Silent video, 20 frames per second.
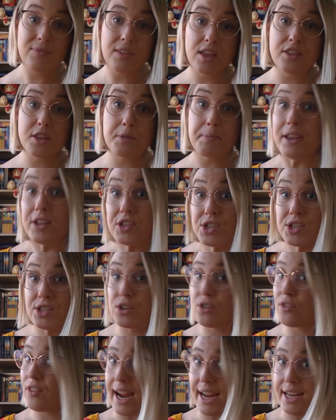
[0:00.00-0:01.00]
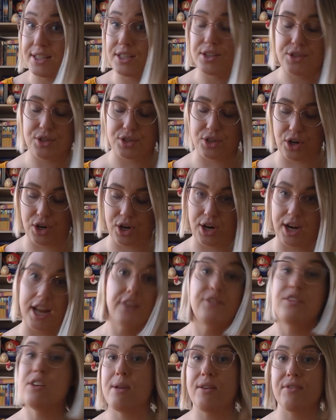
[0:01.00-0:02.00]
the pictures are great. So
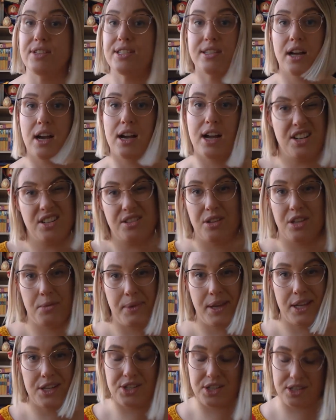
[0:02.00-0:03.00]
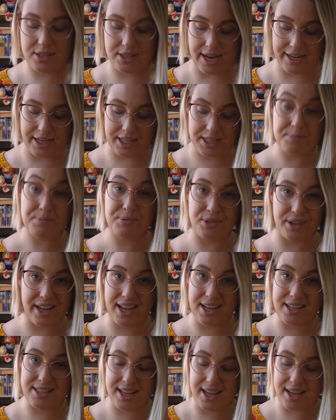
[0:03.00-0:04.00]
if I'm ever stuck, I just look at the pictures and it's pretty
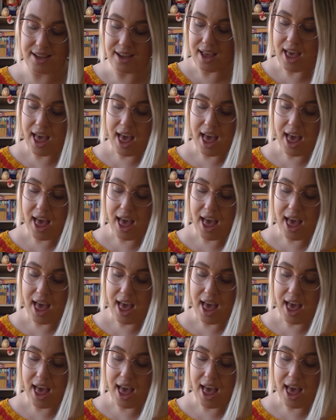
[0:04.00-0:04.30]
easy.